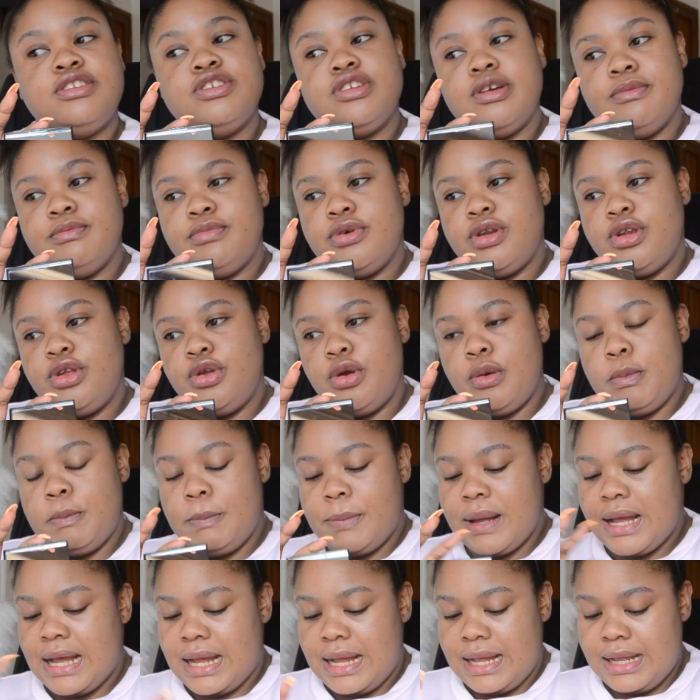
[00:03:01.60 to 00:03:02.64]
you can put in your
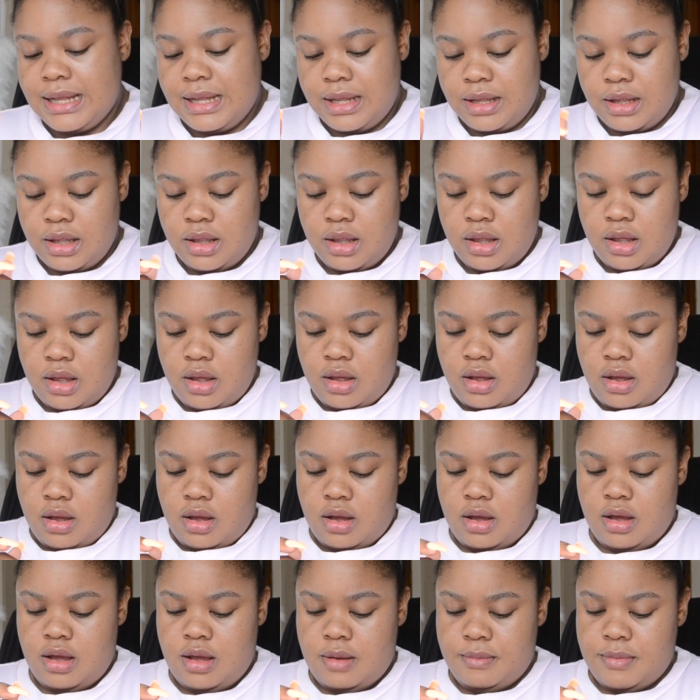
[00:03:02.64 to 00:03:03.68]
bag.
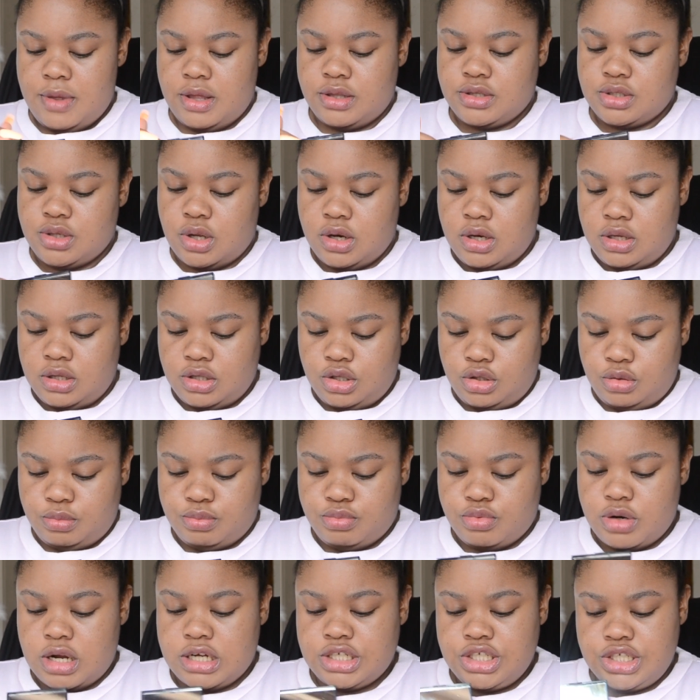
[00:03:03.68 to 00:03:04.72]
It's got a little
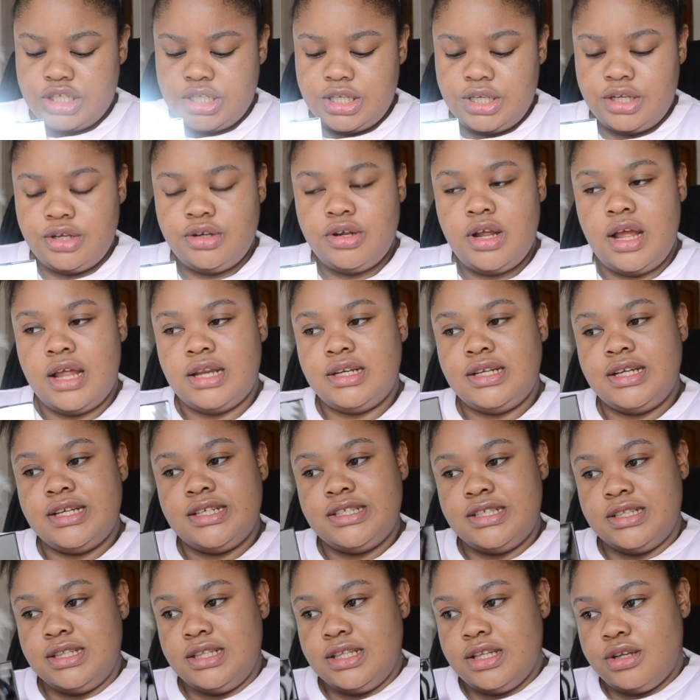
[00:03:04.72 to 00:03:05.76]
brush here and a
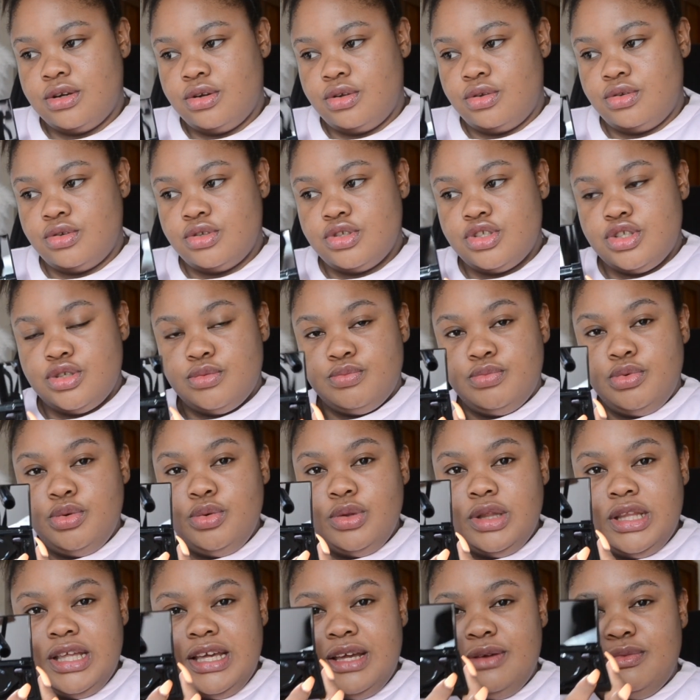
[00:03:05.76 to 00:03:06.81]
little
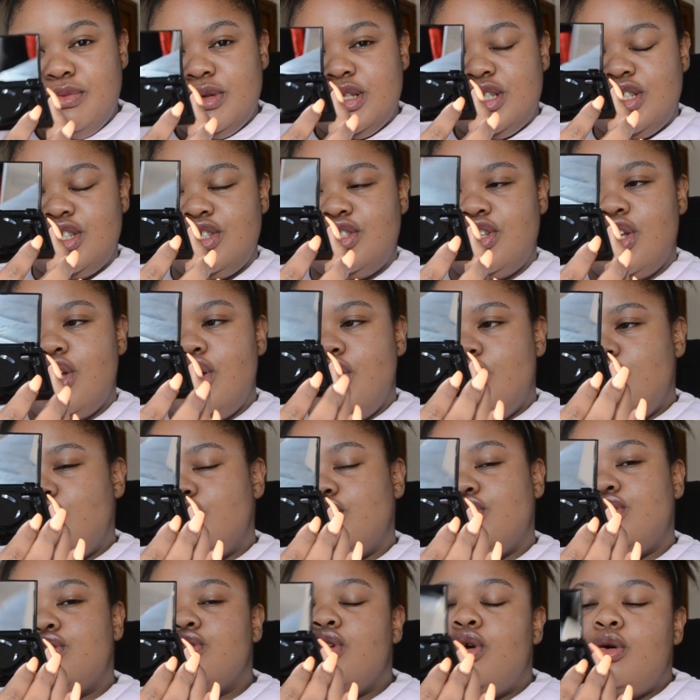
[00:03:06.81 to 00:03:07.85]
spoolie, which is
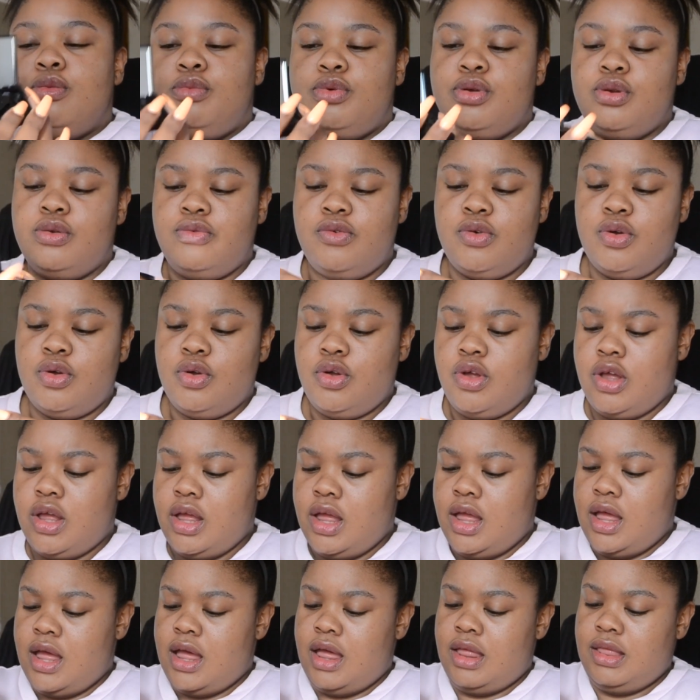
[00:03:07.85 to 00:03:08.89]
so beautiful.
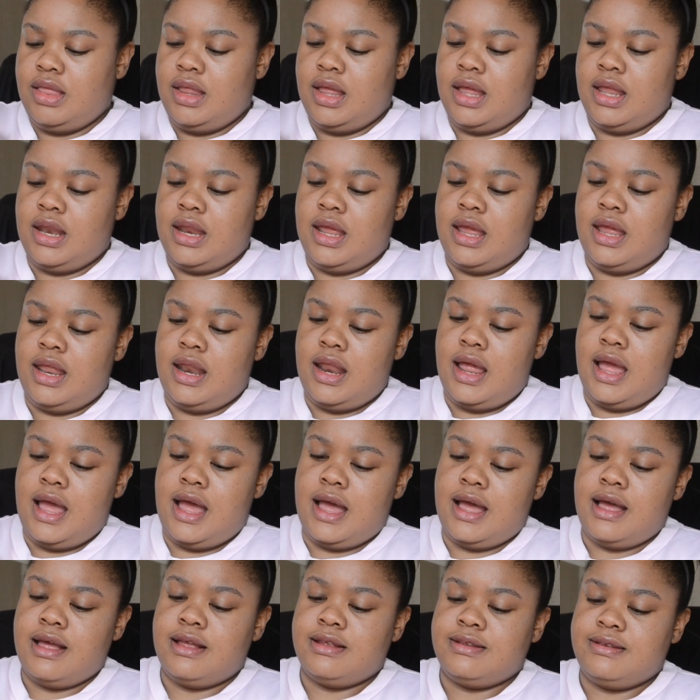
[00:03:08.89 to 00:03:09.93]
And then it
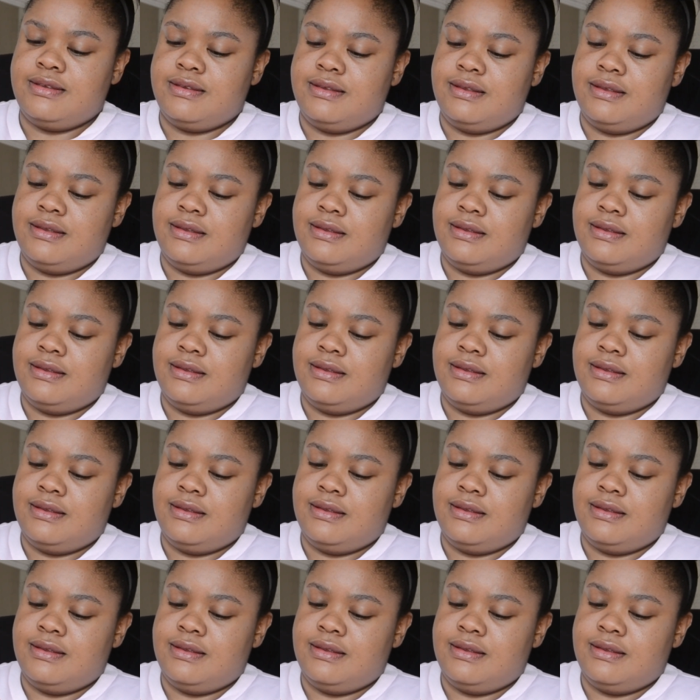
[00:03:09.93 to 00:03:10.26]
has